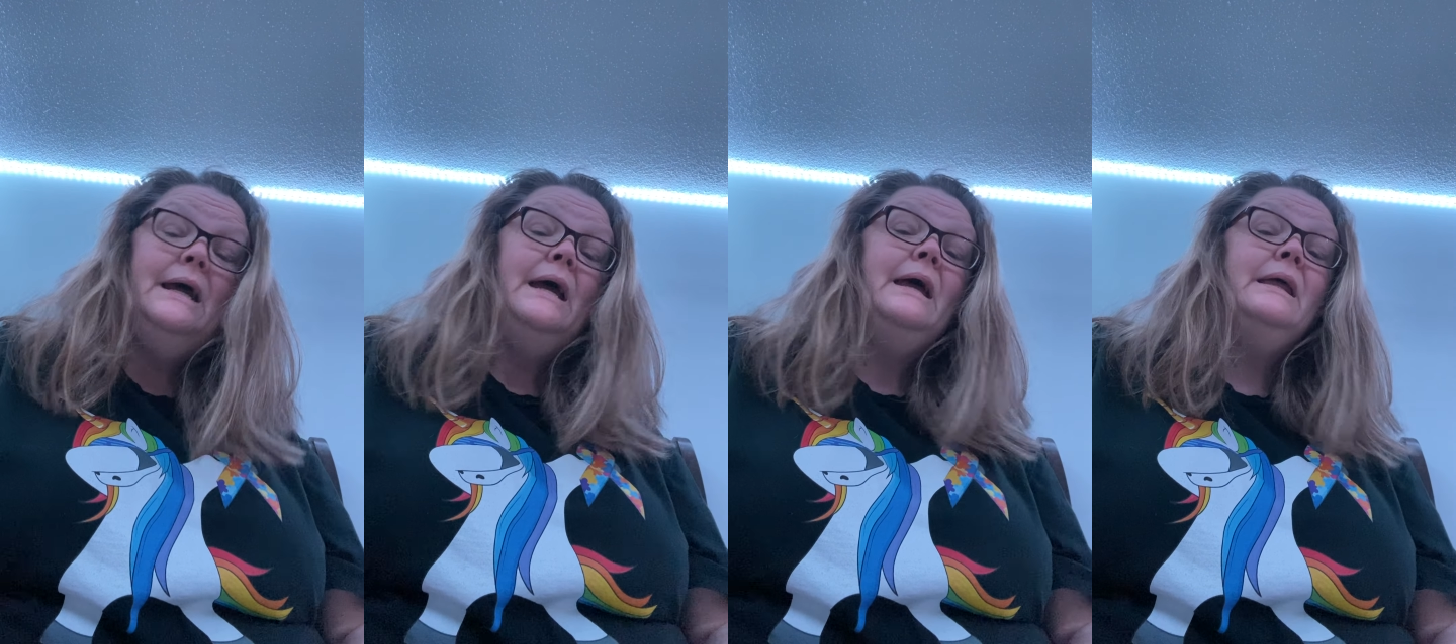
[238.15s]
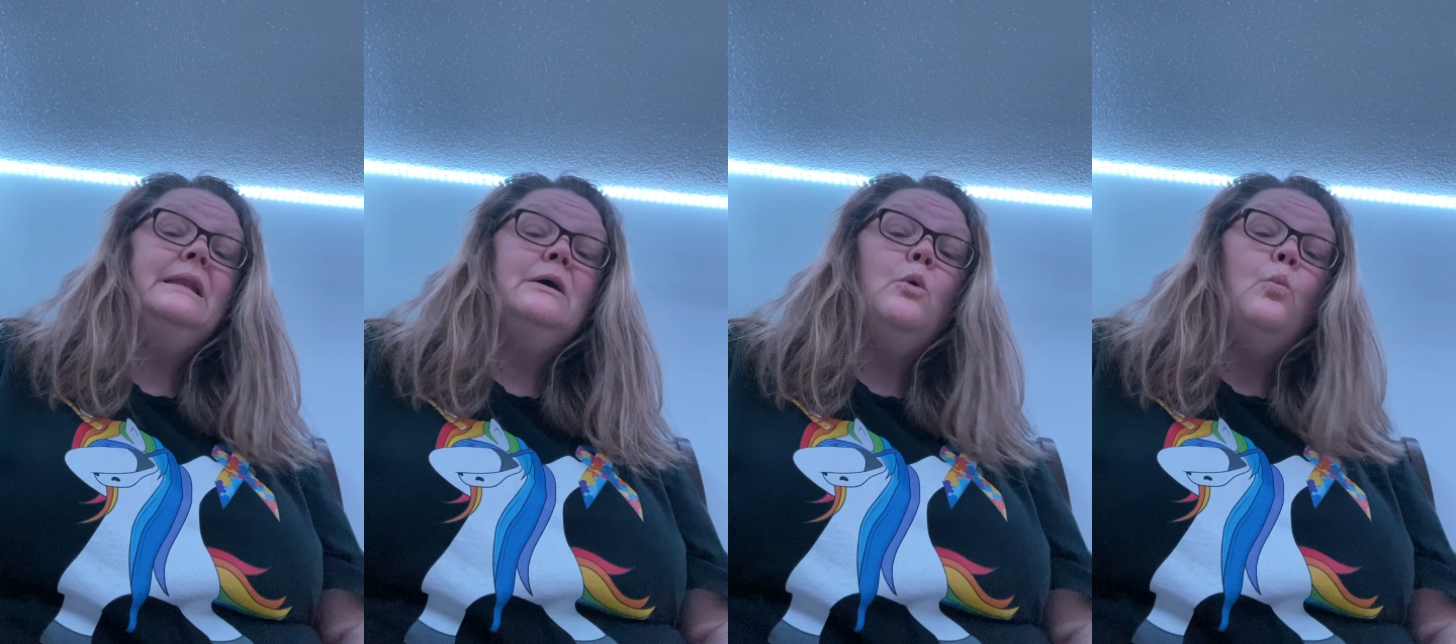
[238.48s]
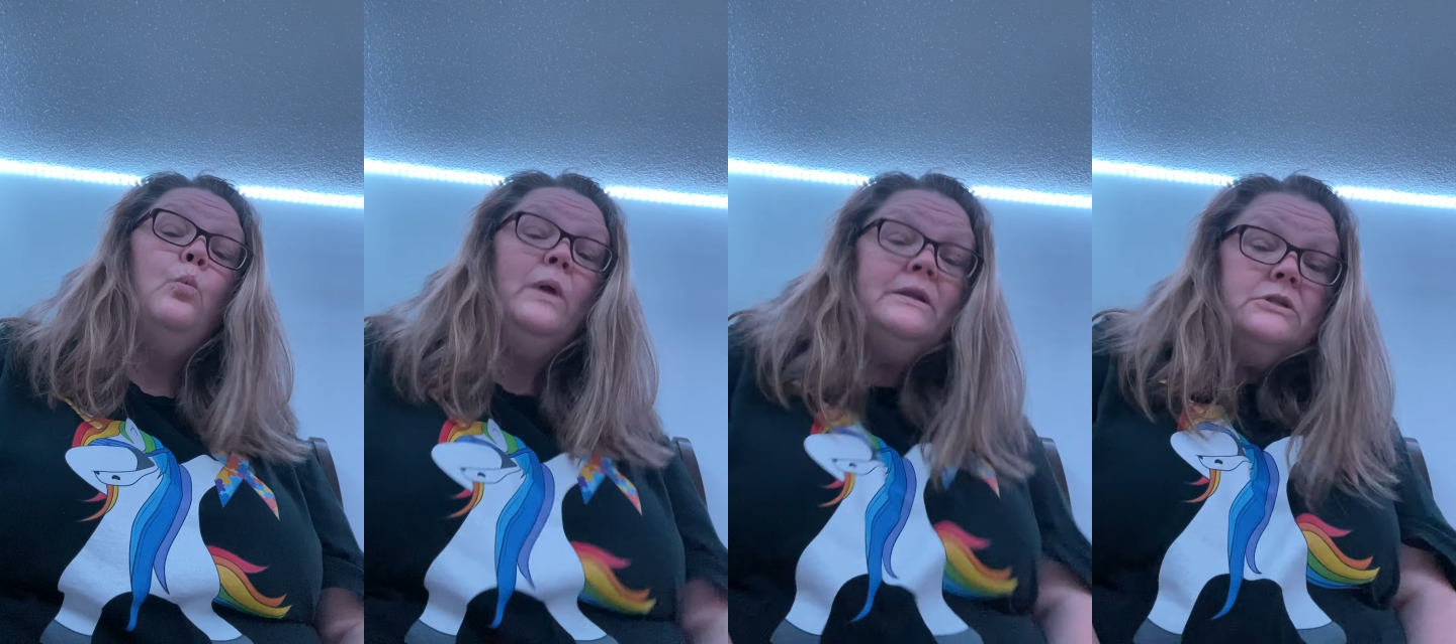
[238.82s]
And
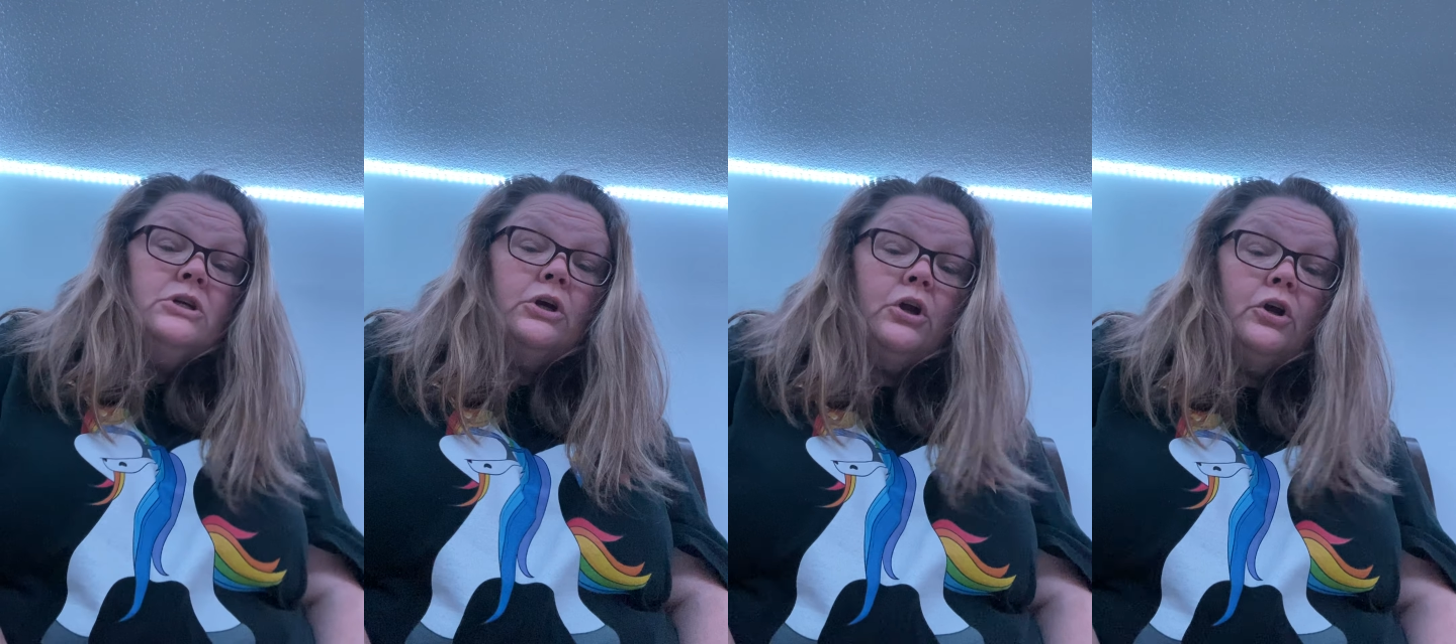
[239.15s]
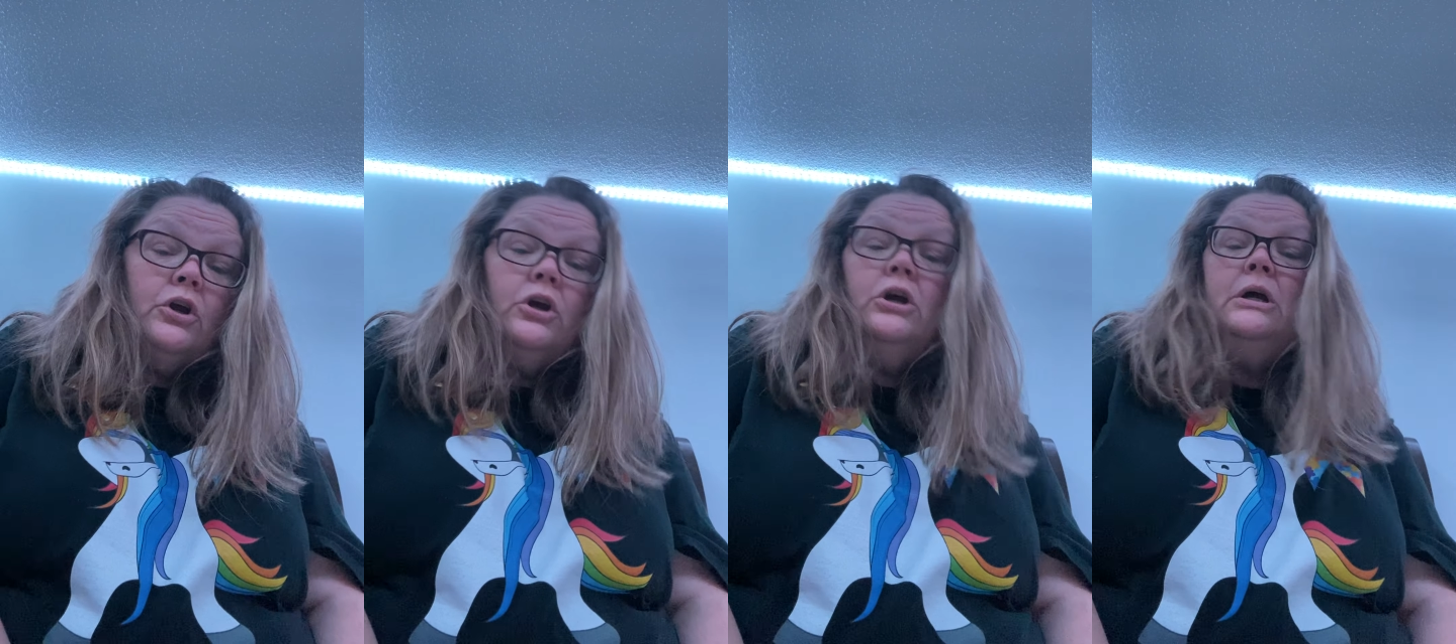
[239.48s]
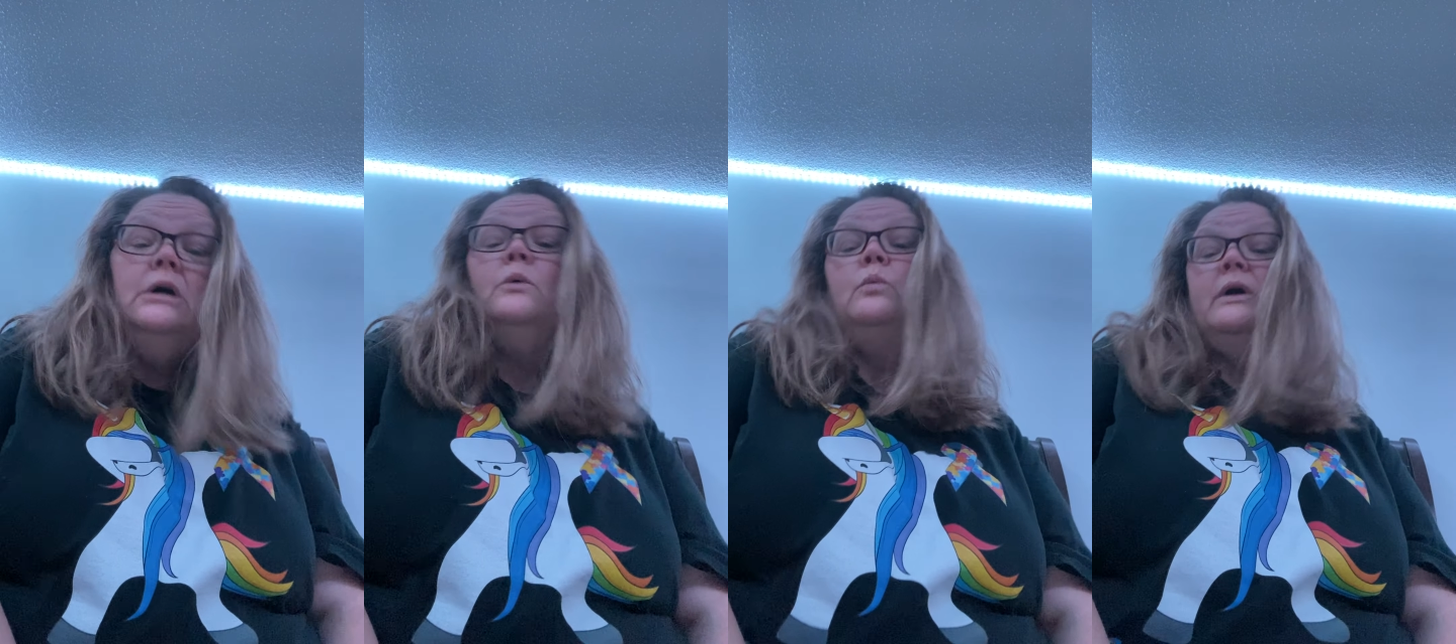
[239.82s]
winter,
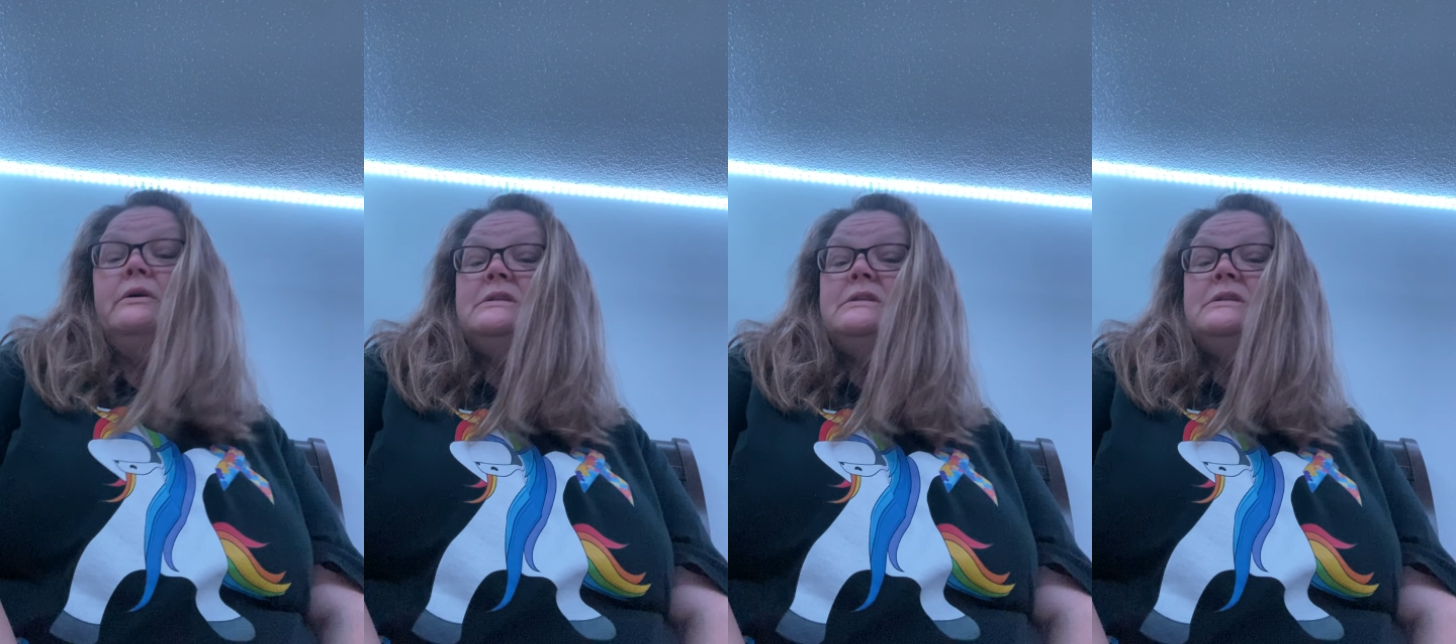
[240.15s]
where